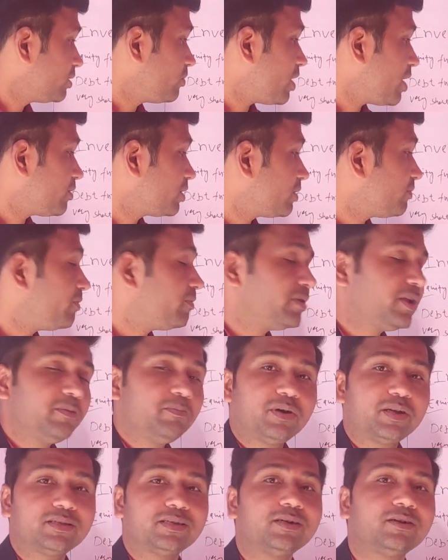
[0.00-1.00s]
you have the
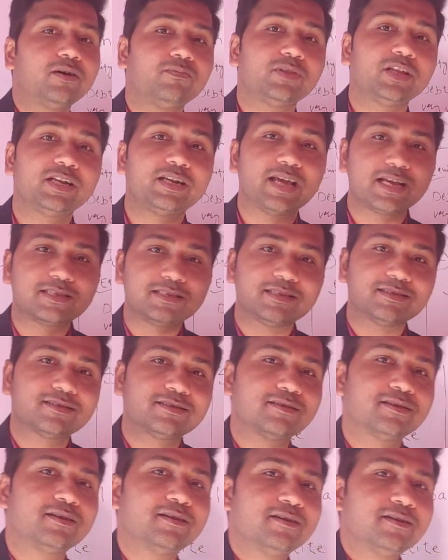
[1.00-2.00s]
15% of the
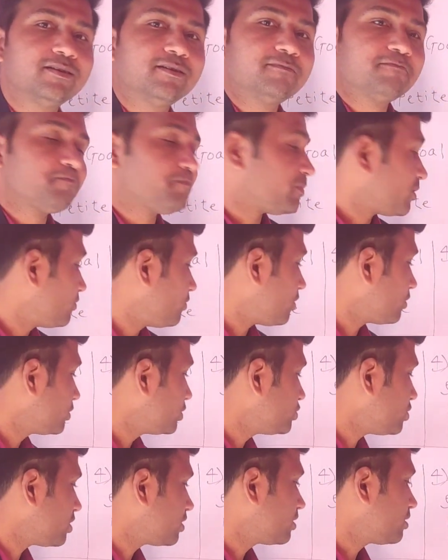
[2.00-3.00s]
taxes for the
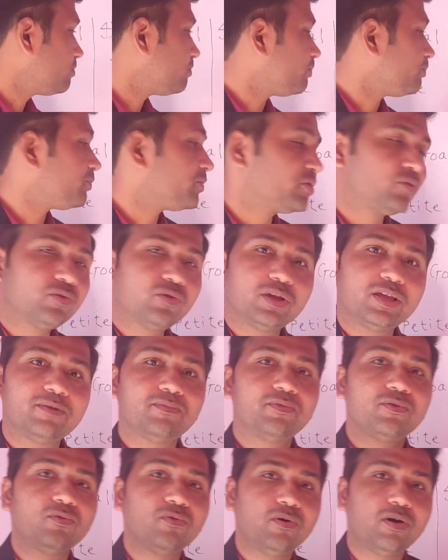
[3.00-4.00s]
short term. So
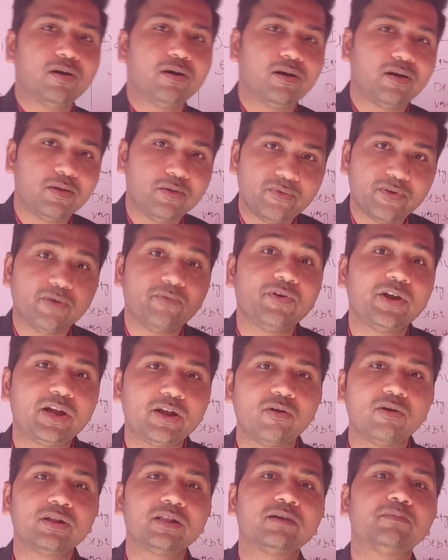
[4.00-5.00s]
if you are
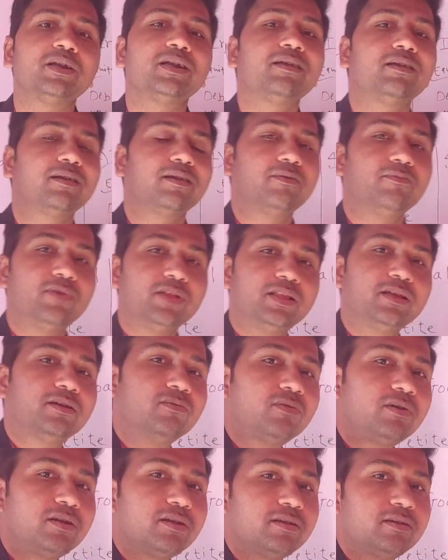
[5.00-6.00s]
withdrawing the money within
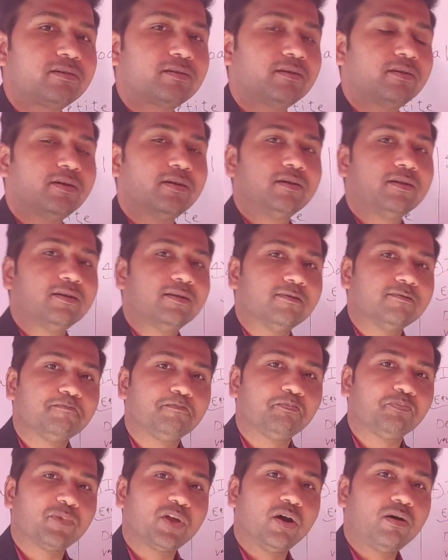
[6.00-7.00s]
over a year,
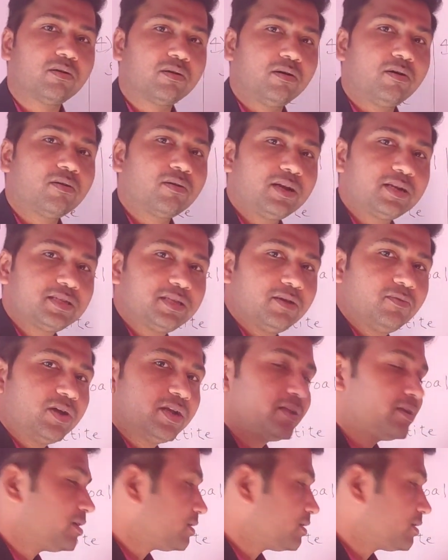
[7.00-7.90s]
or let's say 1